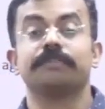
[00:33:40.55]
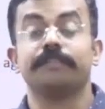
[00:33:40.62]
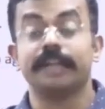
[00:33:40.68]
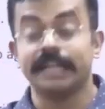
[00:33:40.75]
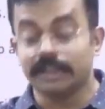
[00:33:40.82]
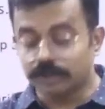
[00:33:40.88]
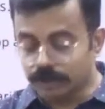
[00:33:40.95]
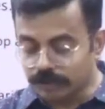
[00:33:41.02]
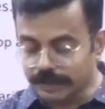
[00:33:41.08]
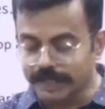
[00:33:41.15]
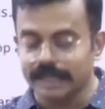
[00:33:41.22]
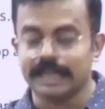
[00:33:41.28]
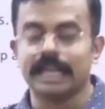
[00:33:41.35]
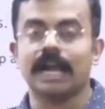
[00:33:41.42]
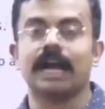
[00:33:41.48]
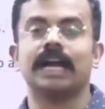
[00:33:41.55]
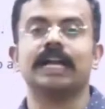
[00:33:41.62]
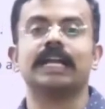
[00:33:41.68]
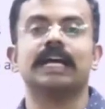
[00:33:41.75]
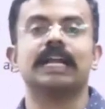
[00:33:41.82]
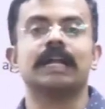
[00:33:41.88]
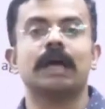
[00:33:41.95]
wheat to India
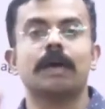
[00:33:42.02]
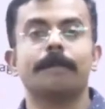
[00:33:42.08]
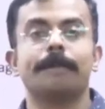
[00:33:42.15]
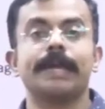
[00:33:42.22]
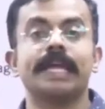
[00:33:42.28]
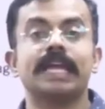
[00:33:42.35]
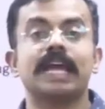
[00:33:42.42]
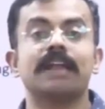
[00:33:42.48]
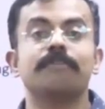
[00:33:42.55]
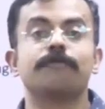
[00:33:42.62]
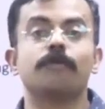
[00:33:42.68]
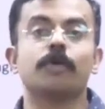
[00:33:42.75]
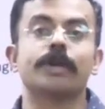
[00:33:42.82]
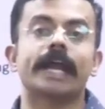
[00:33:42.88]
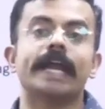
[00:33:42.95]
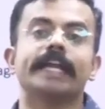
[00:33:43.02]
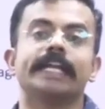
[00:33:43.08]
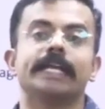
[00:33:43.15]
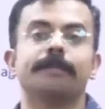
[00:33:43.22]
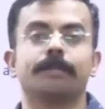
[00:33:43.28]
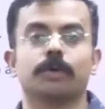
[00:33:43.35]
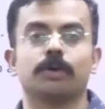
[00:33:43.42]
under PL
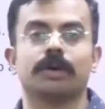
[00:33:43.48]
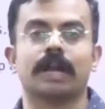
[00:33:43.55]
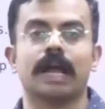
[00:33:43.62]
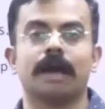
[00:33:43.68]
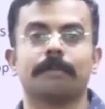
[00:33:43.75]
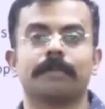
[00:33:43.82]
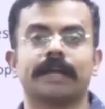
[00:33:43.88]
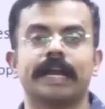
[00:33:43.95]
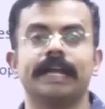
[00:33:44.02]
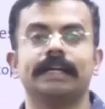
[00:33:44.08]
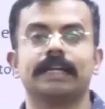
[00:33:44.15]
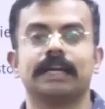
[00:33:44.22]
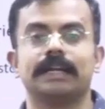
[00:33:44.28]
480 program, right?